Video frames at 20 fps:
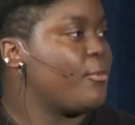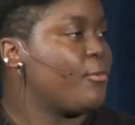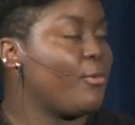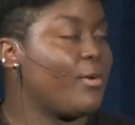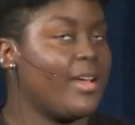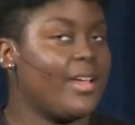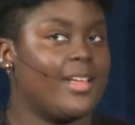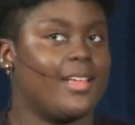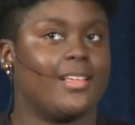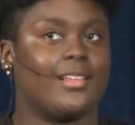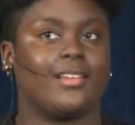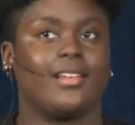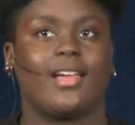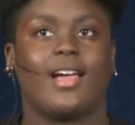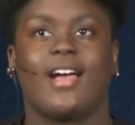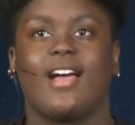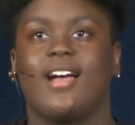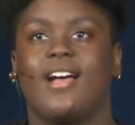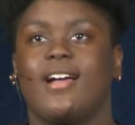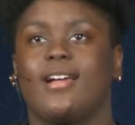When
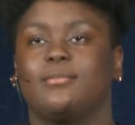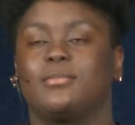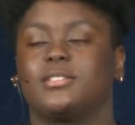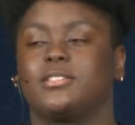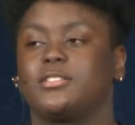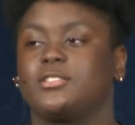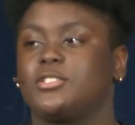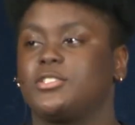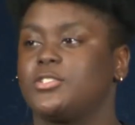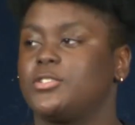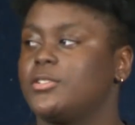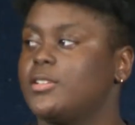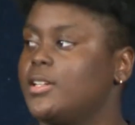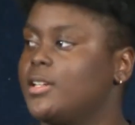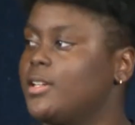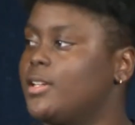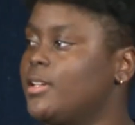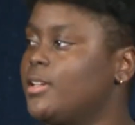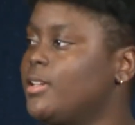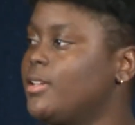I'm a
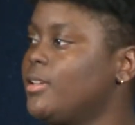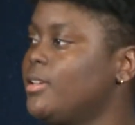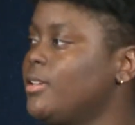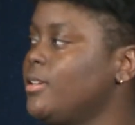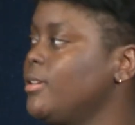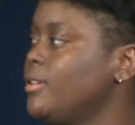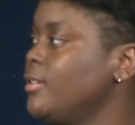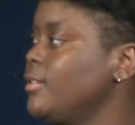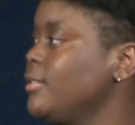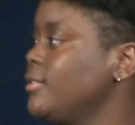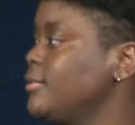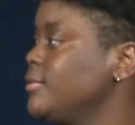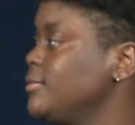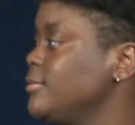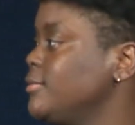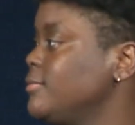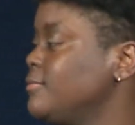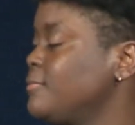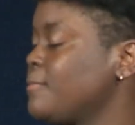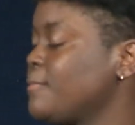tree,
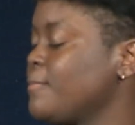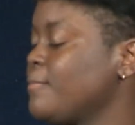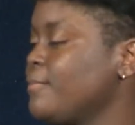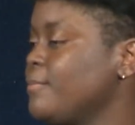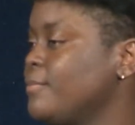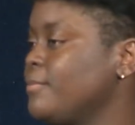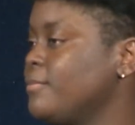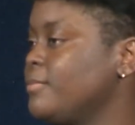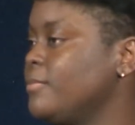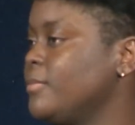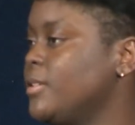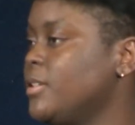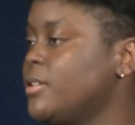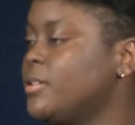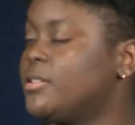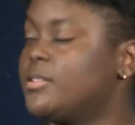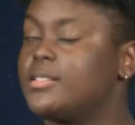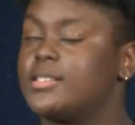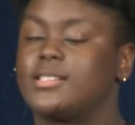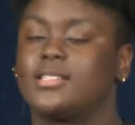
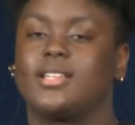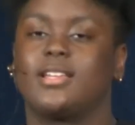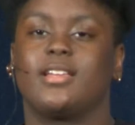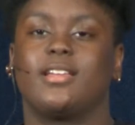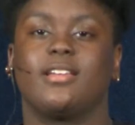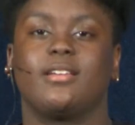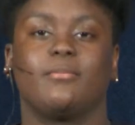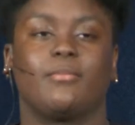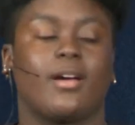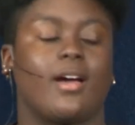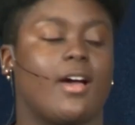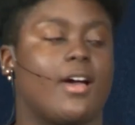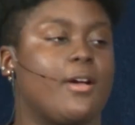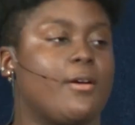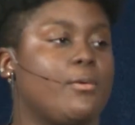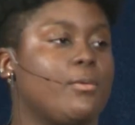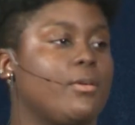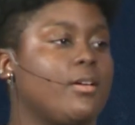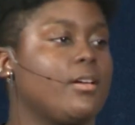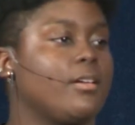you'll see my
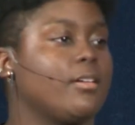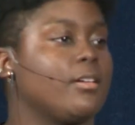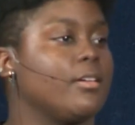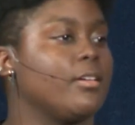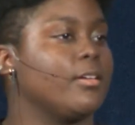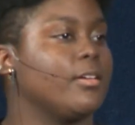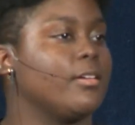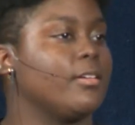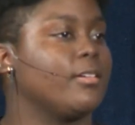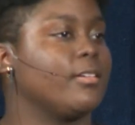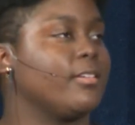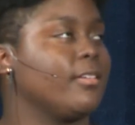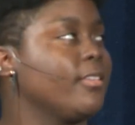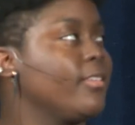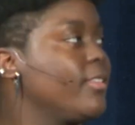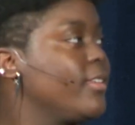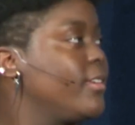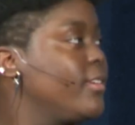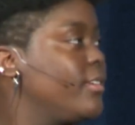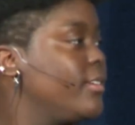word.
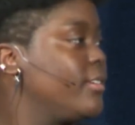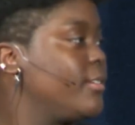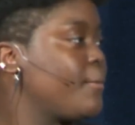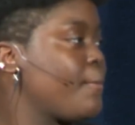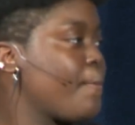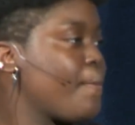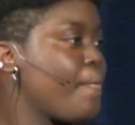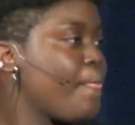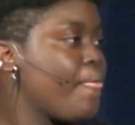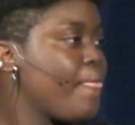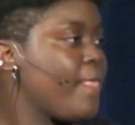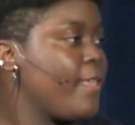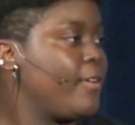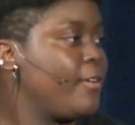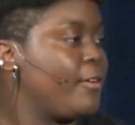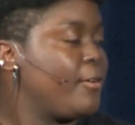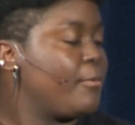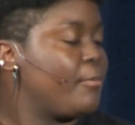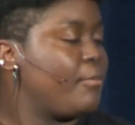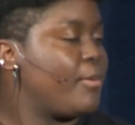
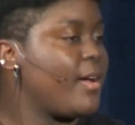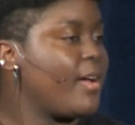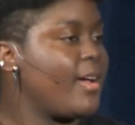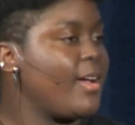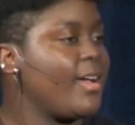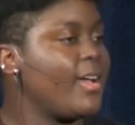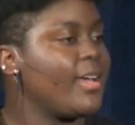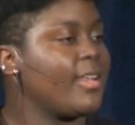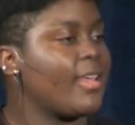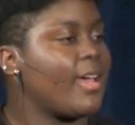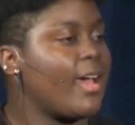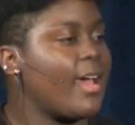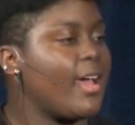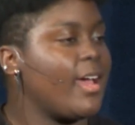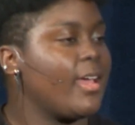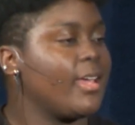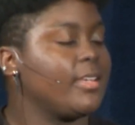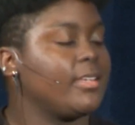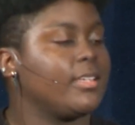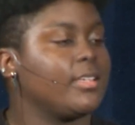But
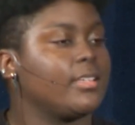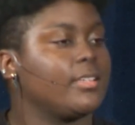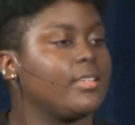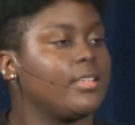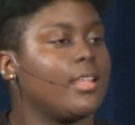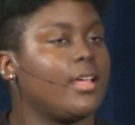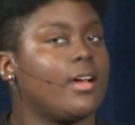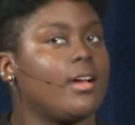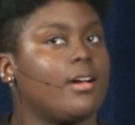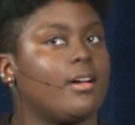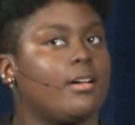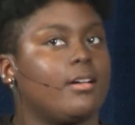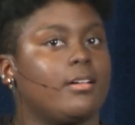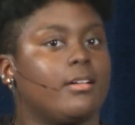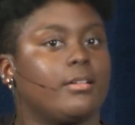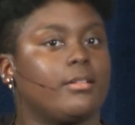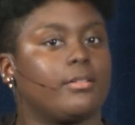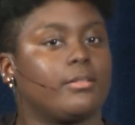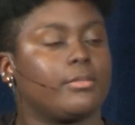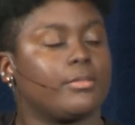I need
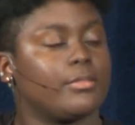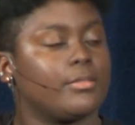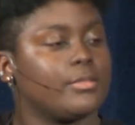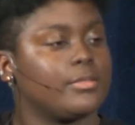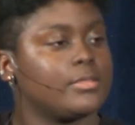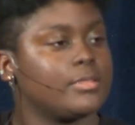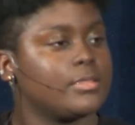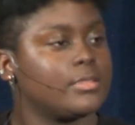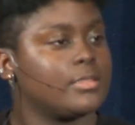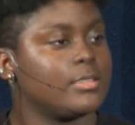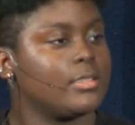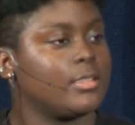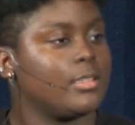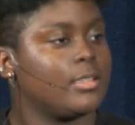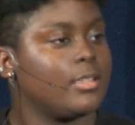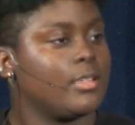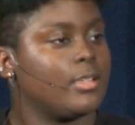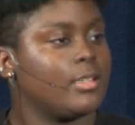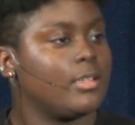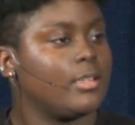love
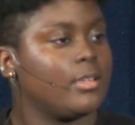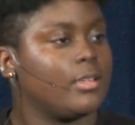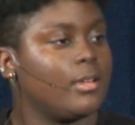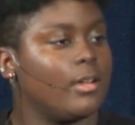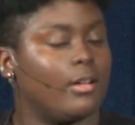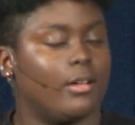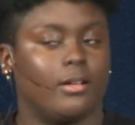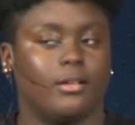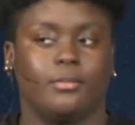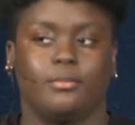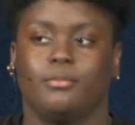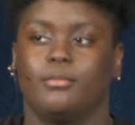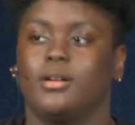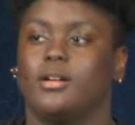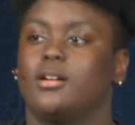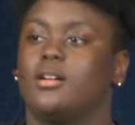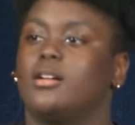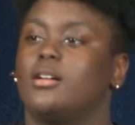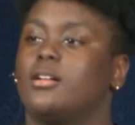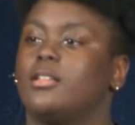on
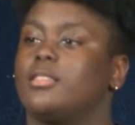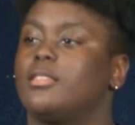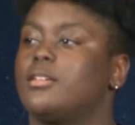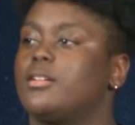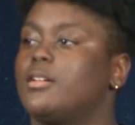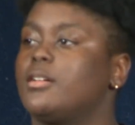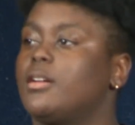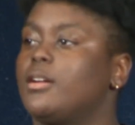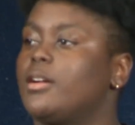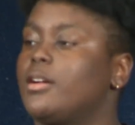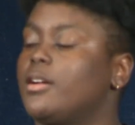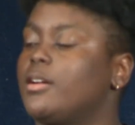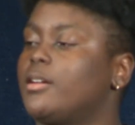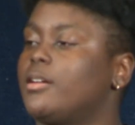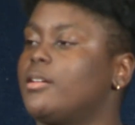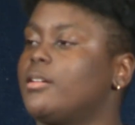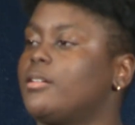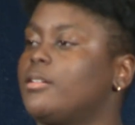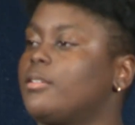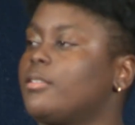Mother
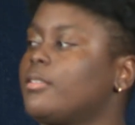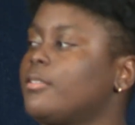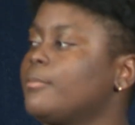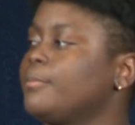Earth.